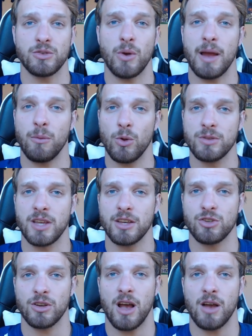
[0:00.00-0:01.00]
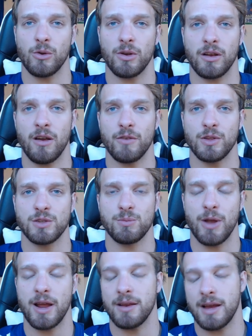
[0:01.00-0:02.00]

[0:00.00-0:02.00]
So I will take Chicago to cover the spread.